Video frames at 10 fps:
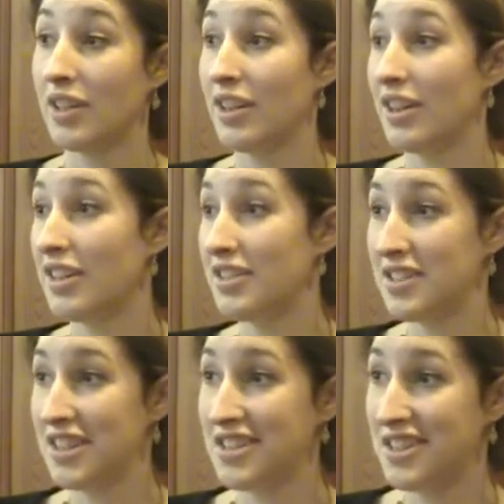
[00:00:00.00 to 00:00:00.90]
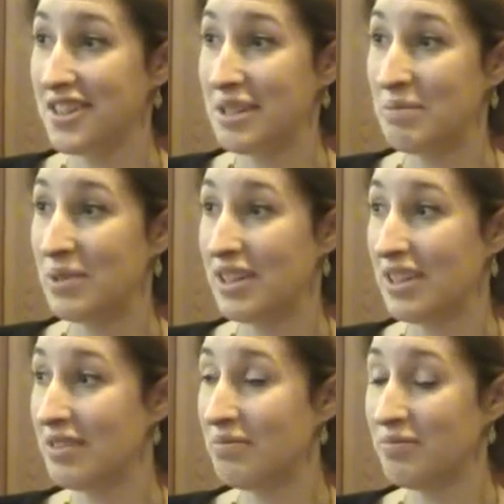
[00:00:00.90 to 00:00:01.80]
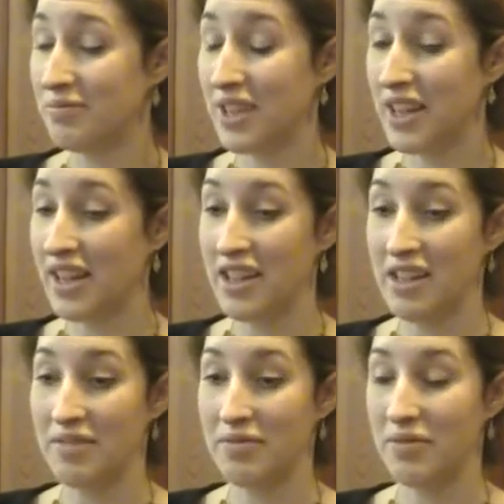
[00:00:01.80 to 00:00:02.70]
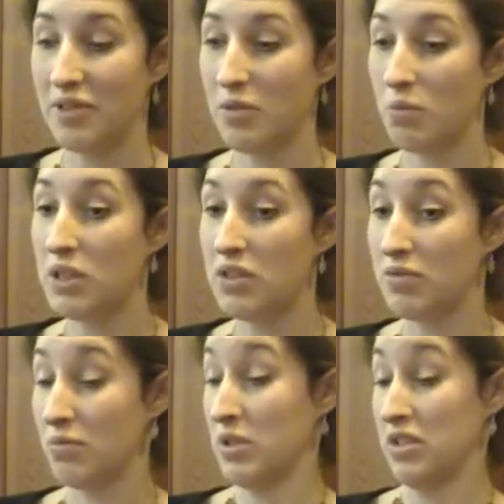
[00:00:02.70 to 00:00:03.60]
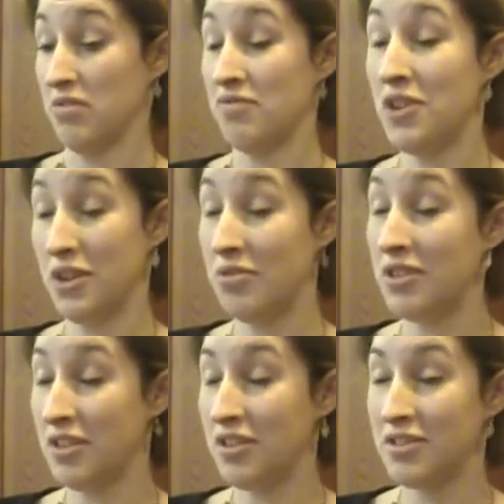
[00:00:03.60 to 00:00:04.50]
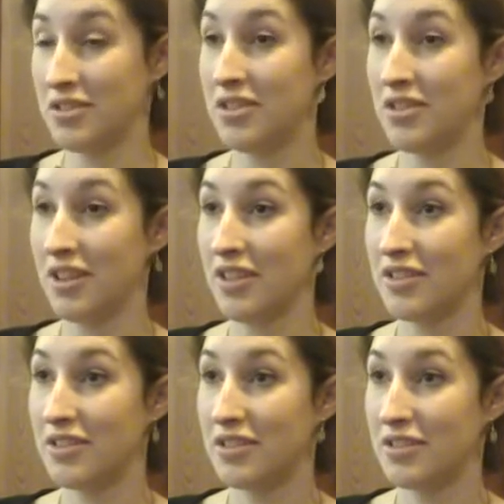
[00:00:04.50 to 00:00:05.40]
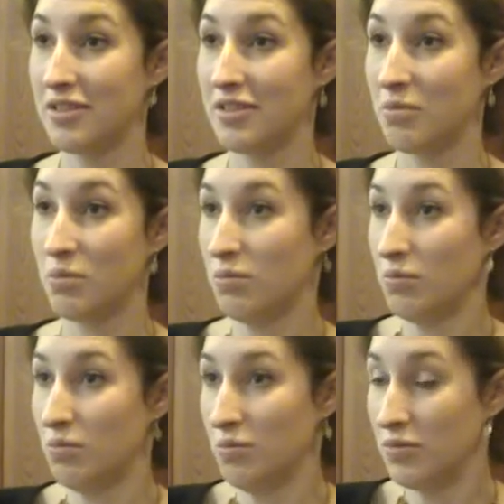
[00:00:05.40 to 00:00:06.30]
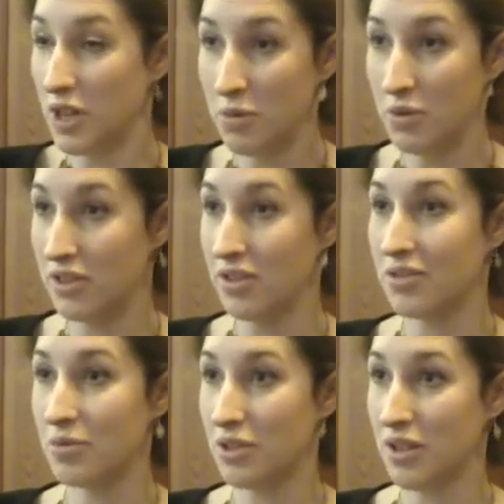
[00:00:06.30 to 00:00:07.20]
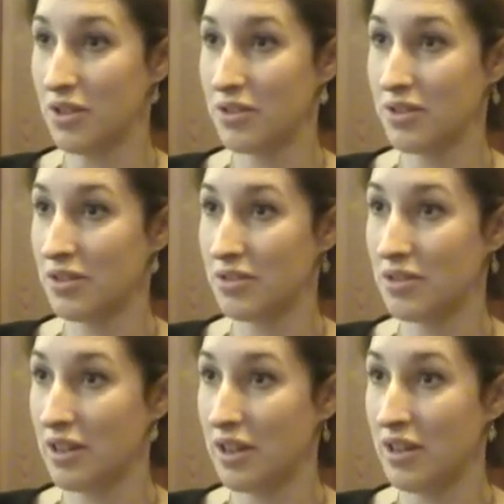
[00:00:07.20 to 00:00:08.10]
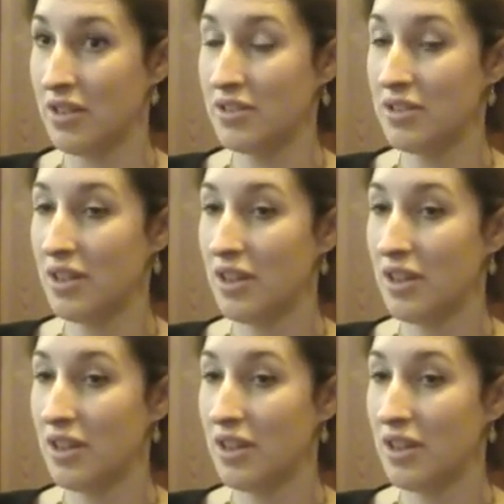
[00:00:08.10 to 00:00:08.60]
I'd say to them that we don't know the answer to that. No one knows what the answer to that is.